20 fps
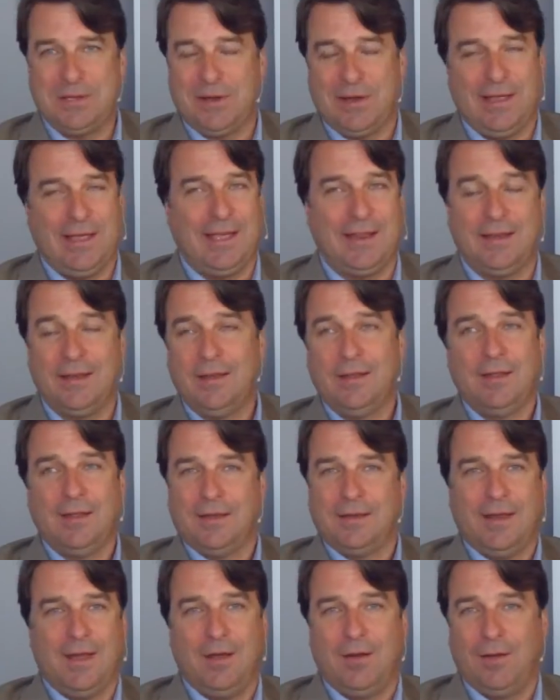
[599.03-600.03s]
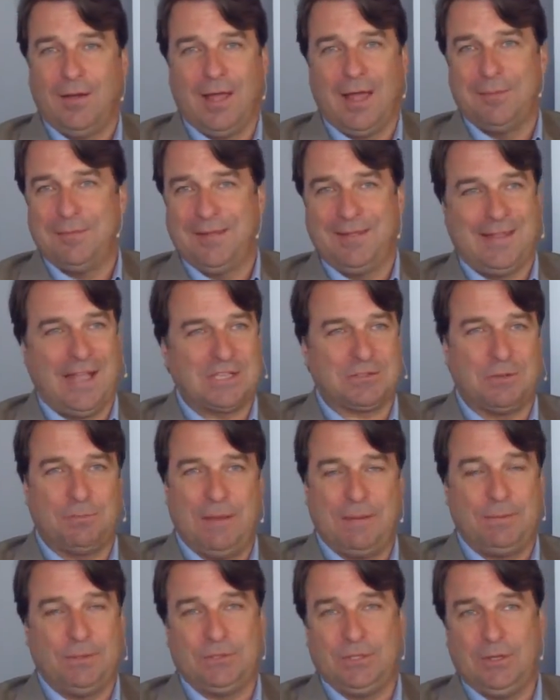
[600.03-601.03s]
head. I mean, that's what
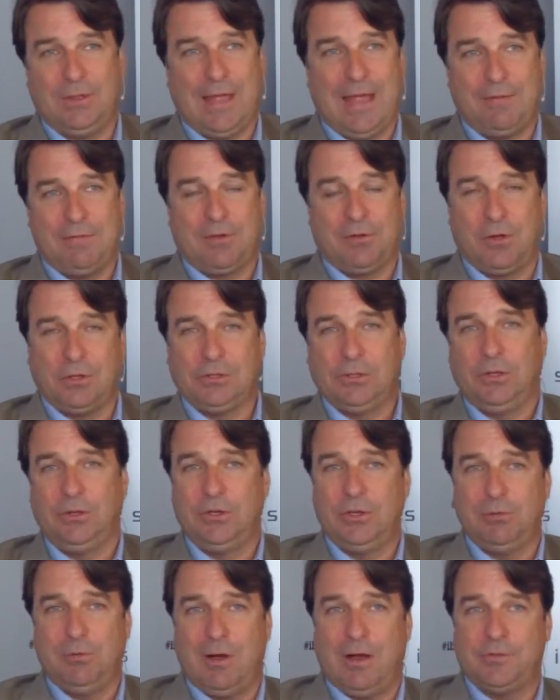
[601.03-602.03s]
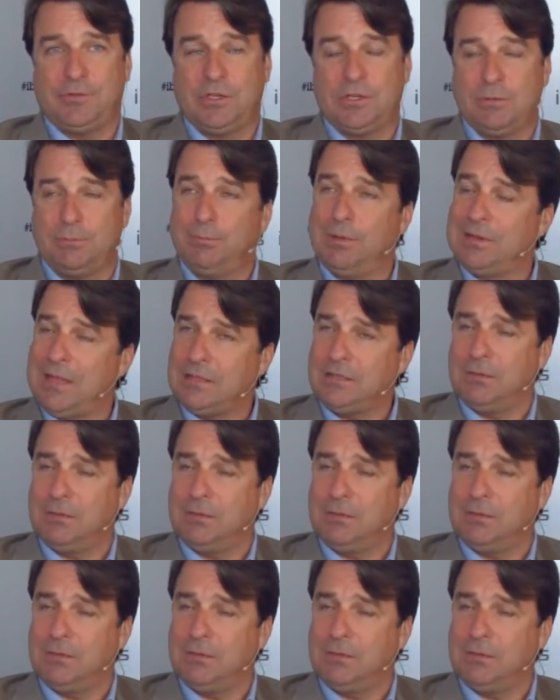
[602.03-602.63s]
people do. They have their own little nuances. But that's the